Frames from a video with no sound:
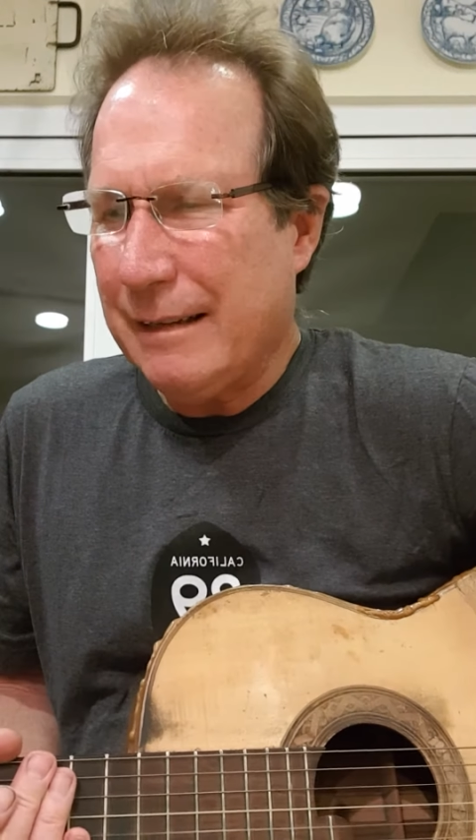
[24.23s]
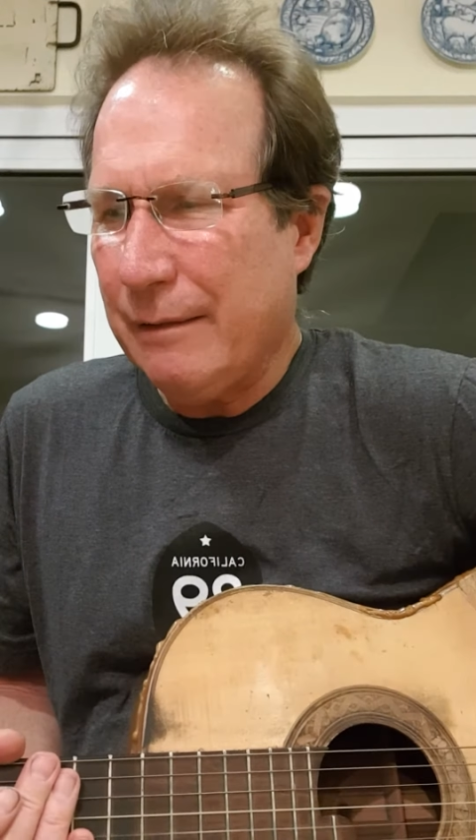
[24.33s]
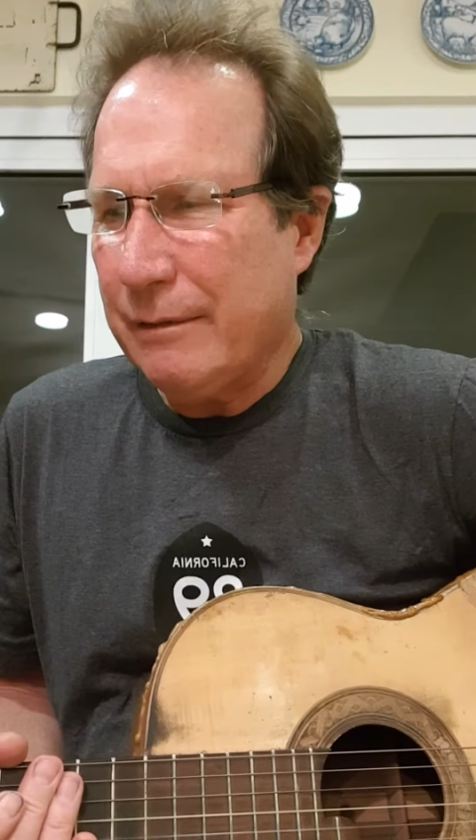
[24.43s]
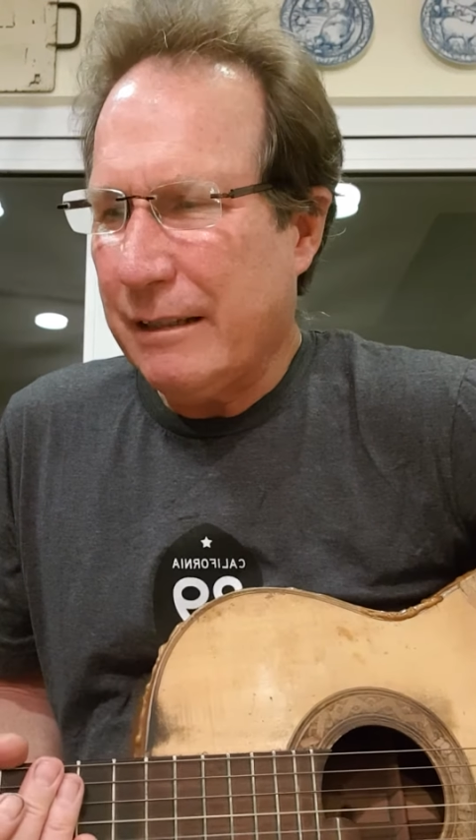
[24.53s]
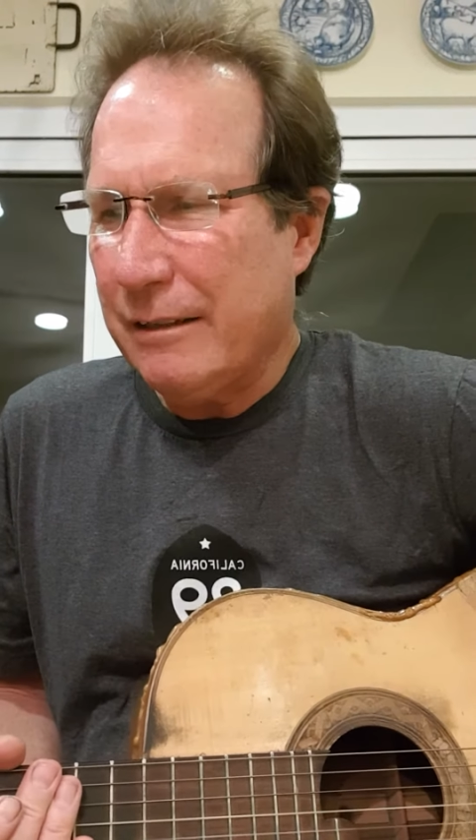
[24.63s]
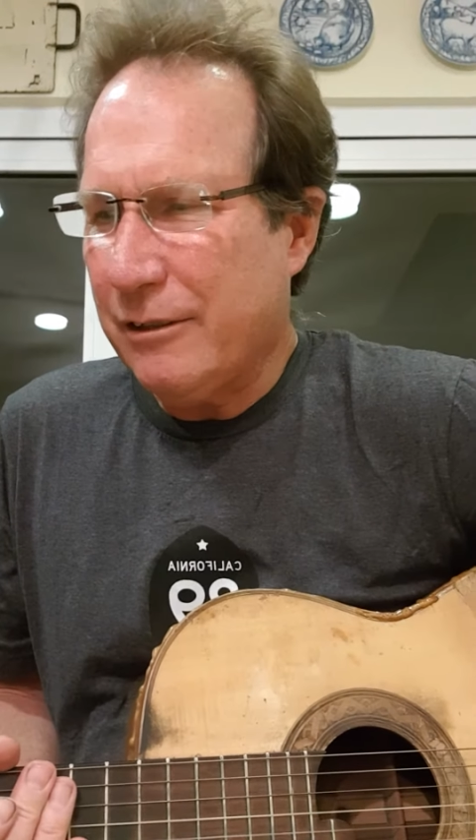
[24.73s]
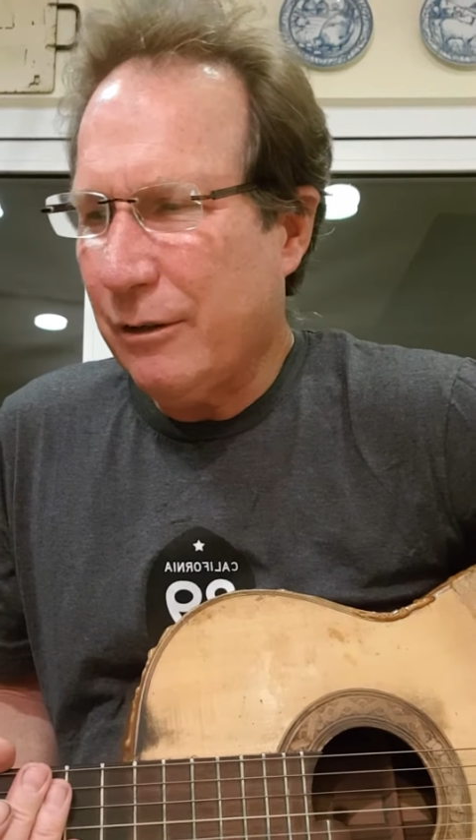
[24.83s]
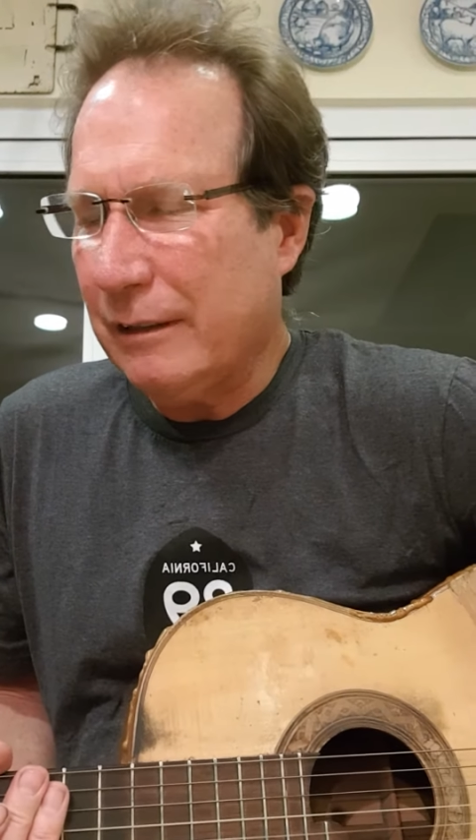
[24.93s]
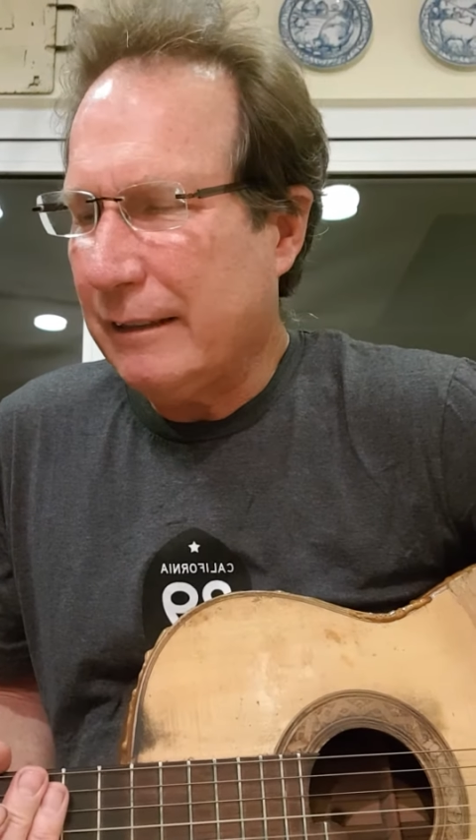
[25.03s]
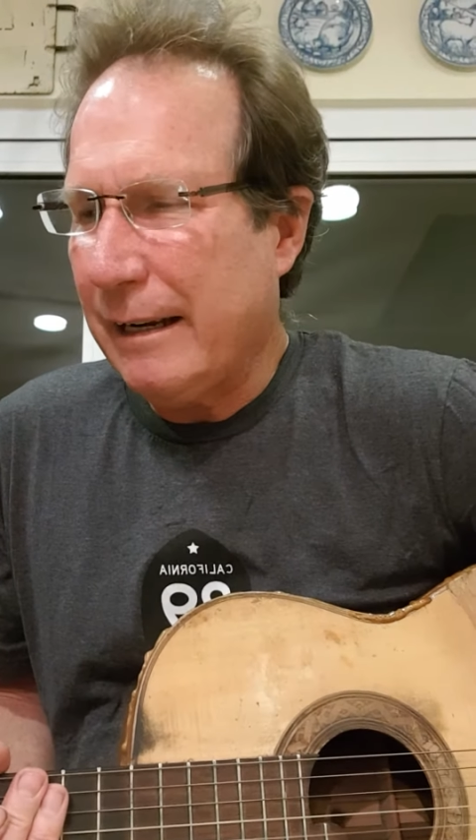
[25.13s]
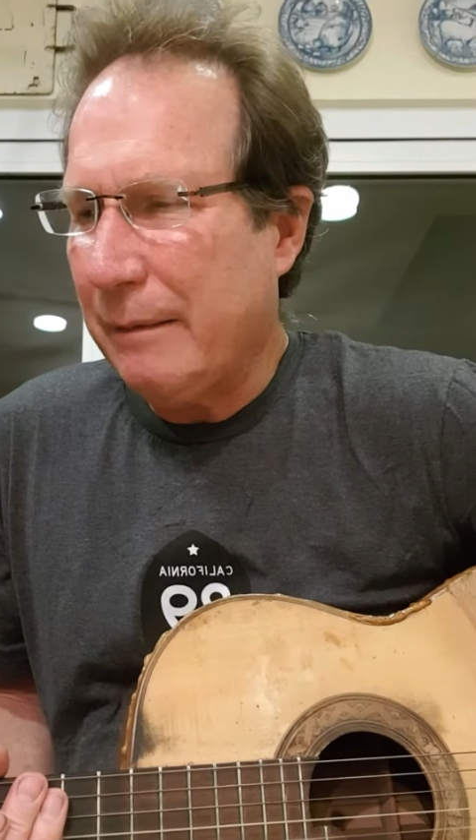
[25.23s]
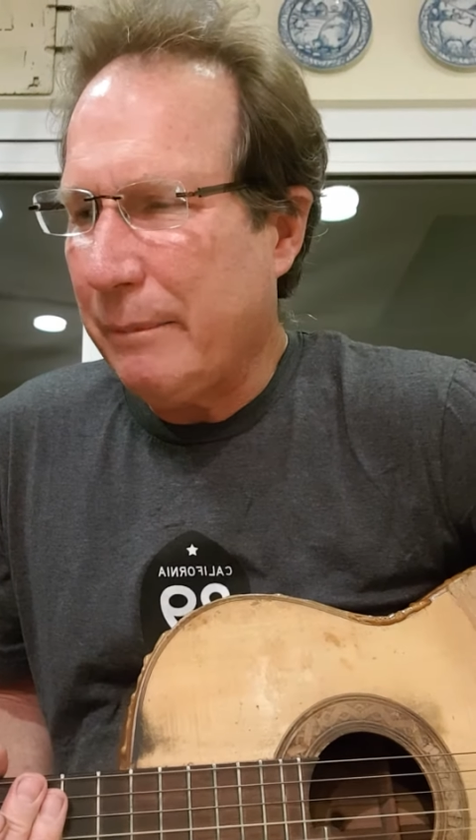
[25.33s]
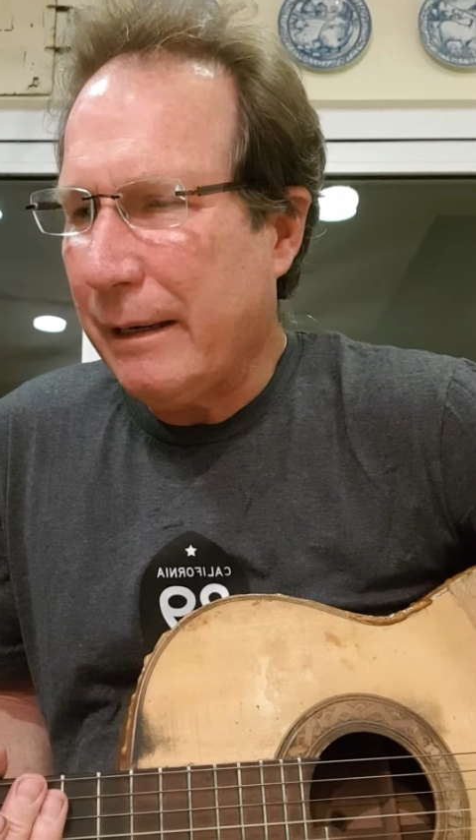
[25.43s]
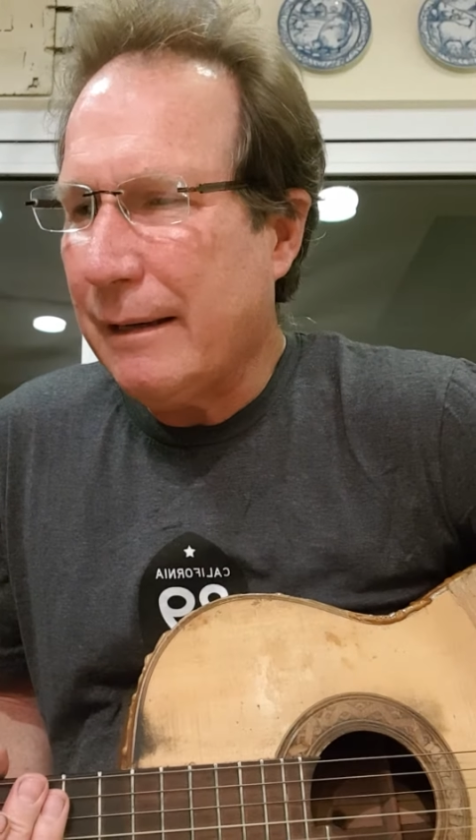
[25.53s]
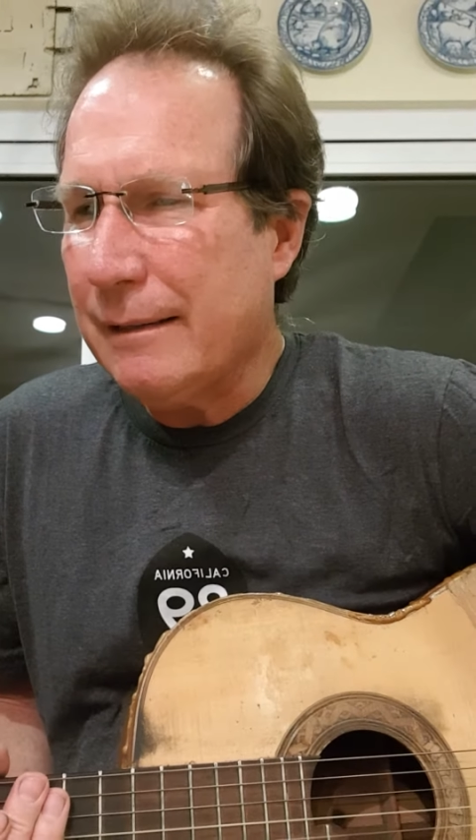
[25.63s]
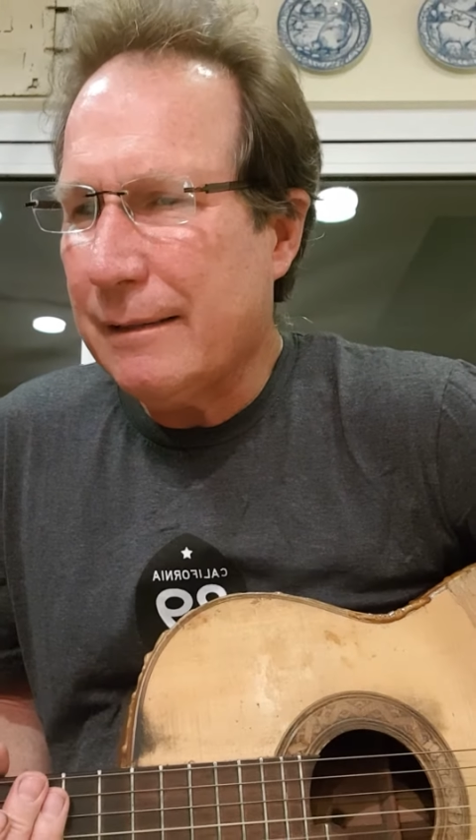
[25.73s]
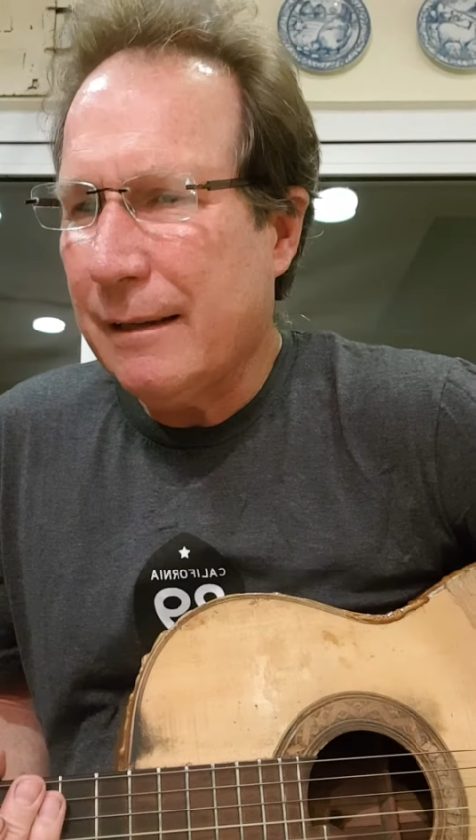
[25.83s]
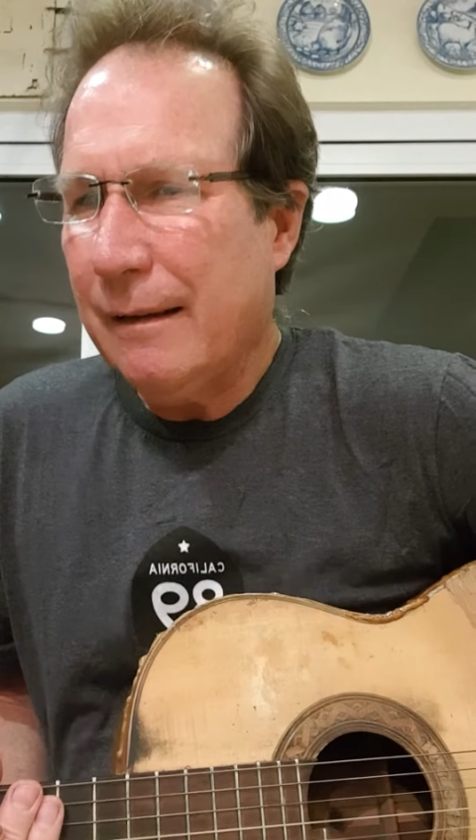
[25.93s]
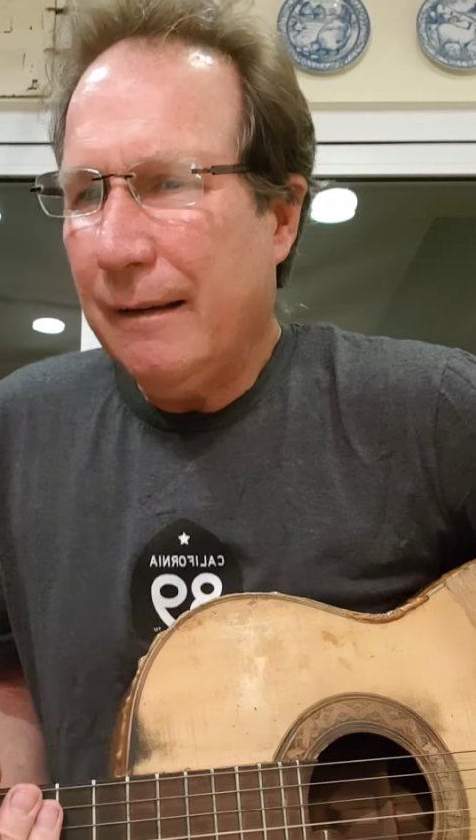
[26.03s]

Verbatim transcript: I was so excited because